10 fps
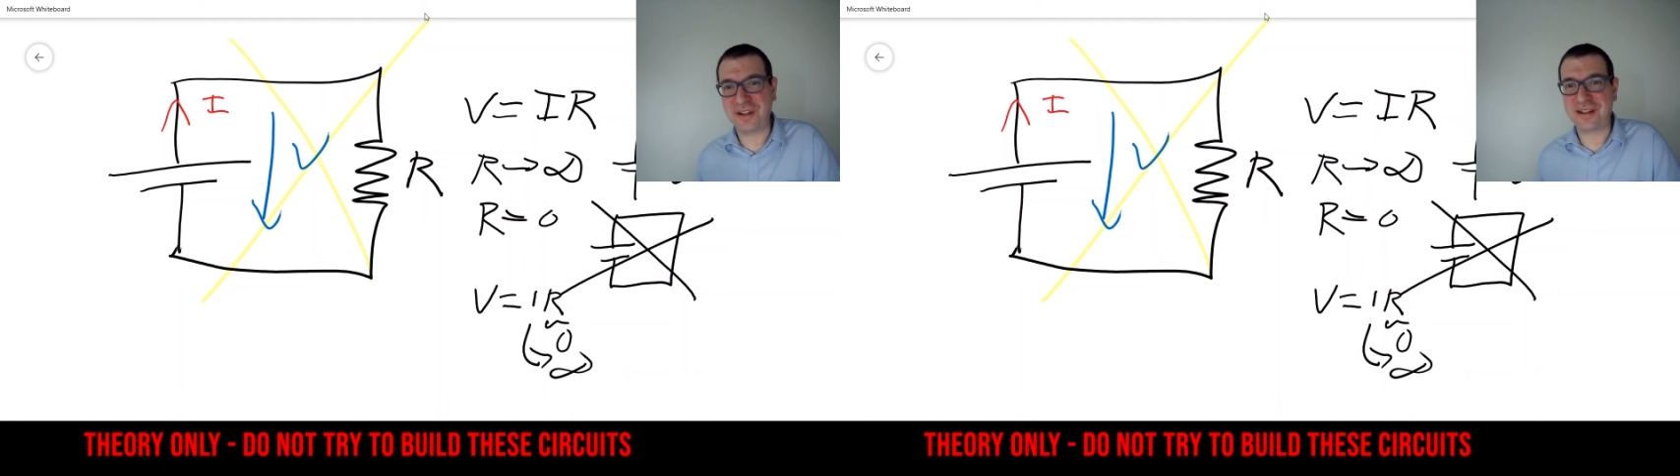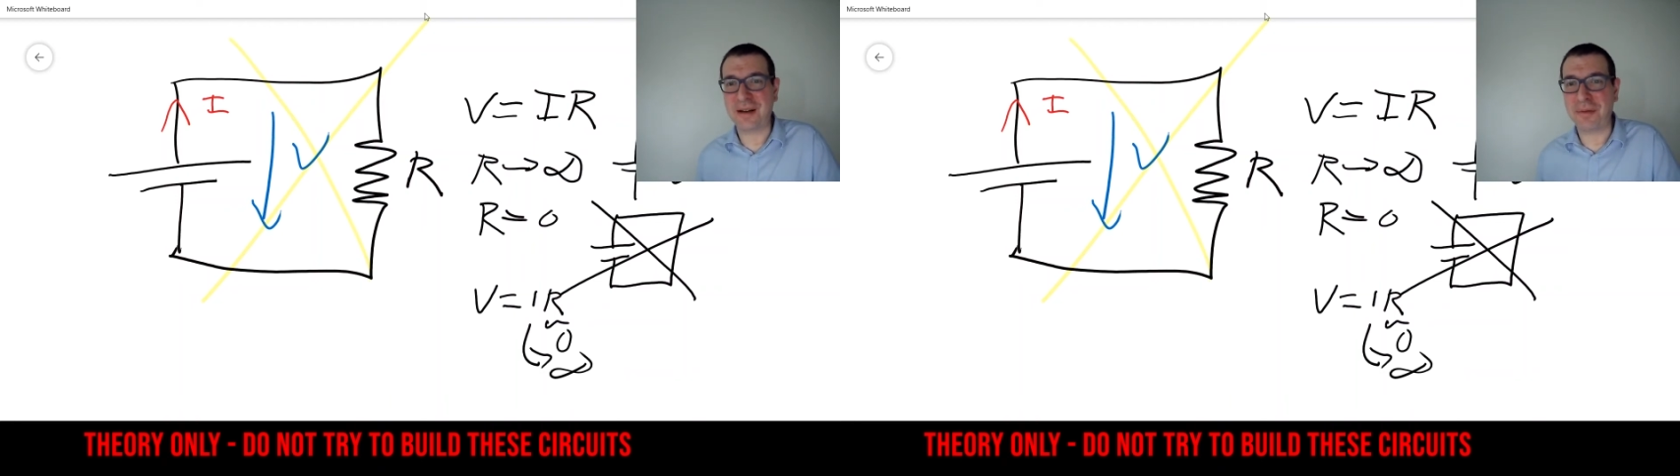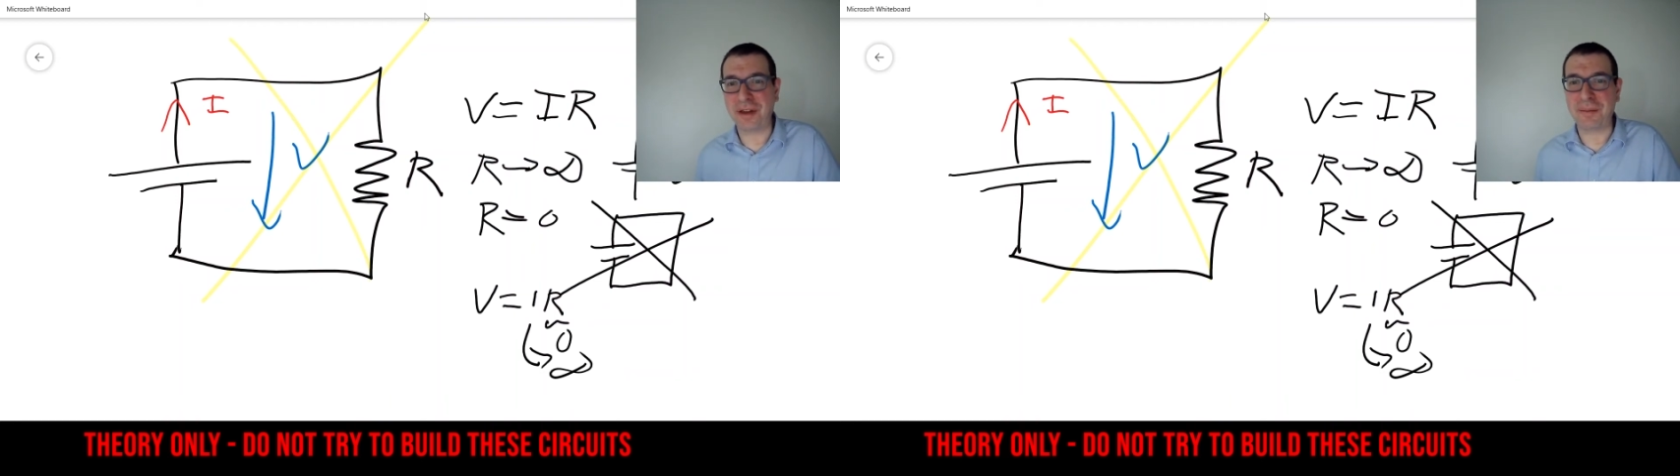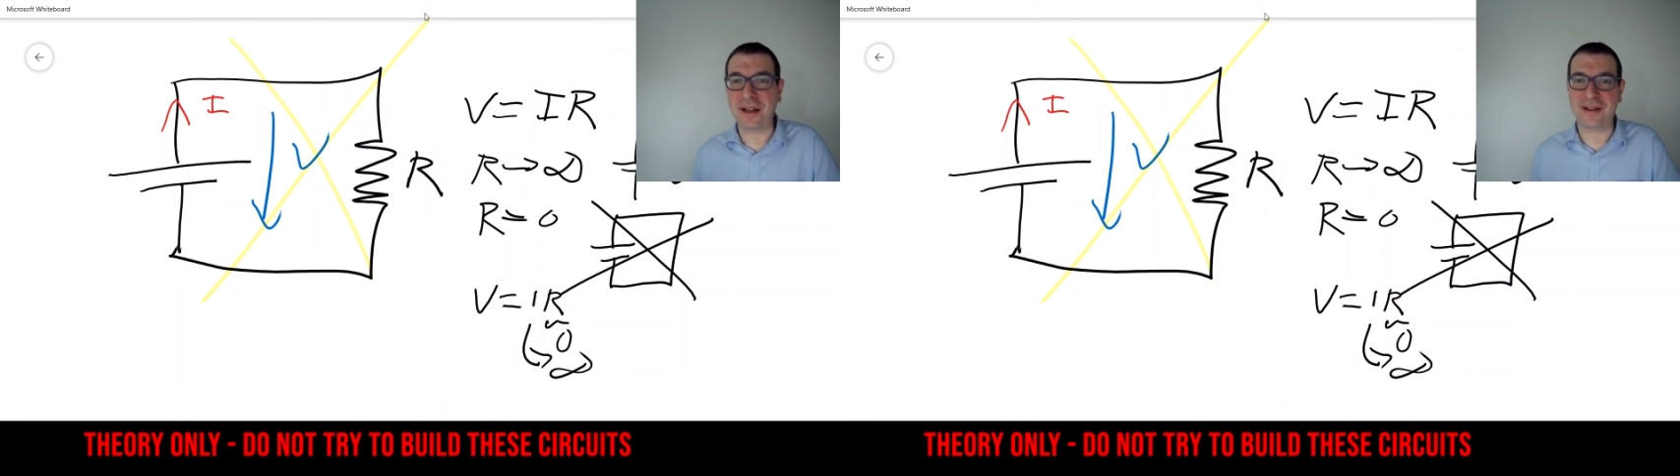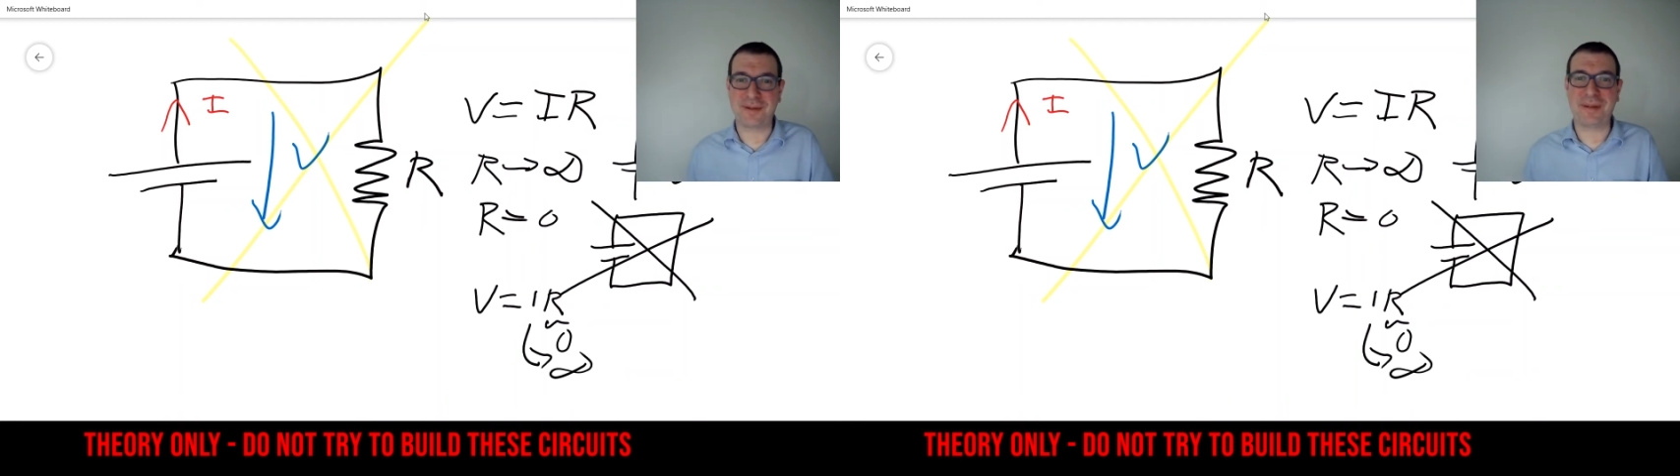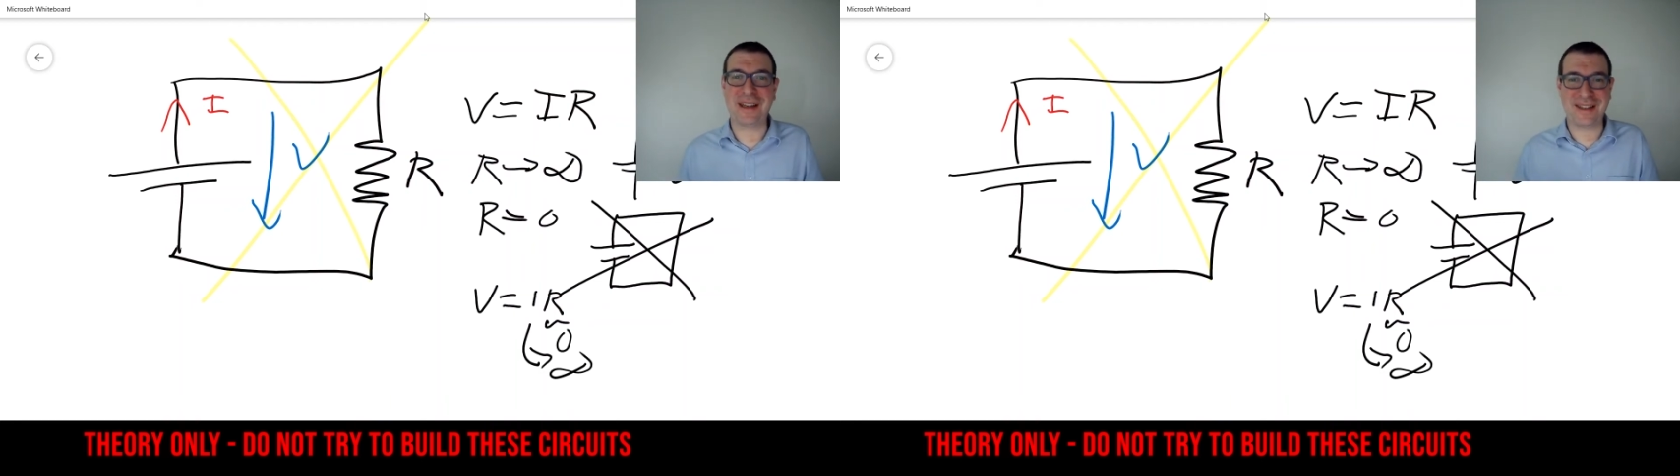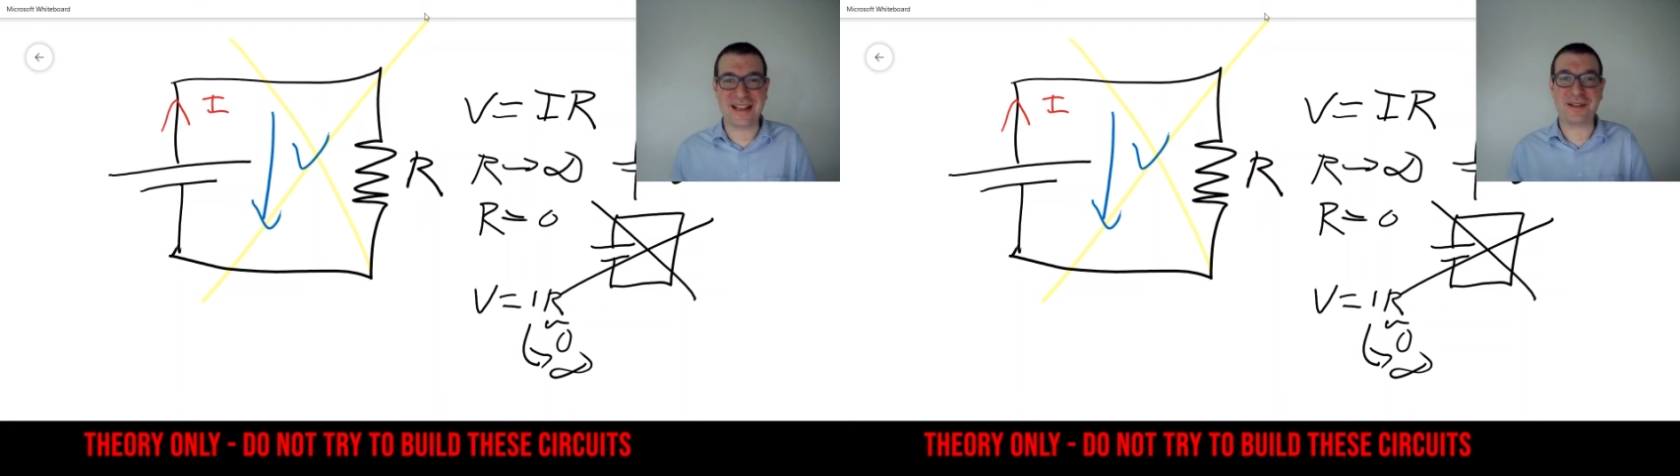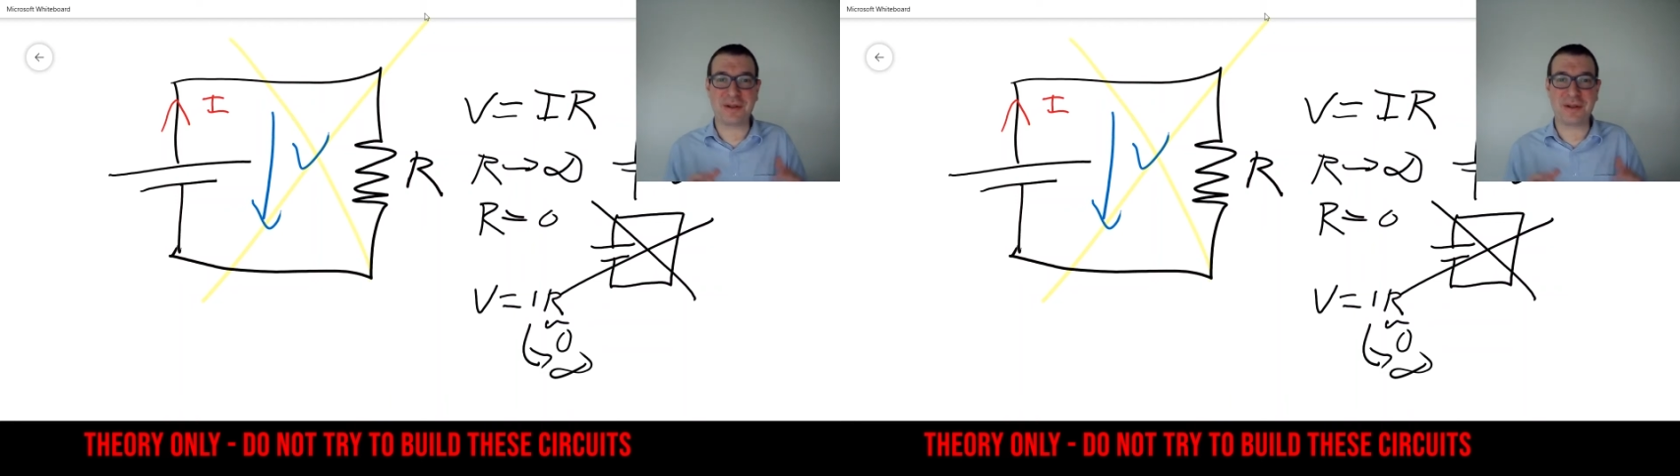or something melts, because that's what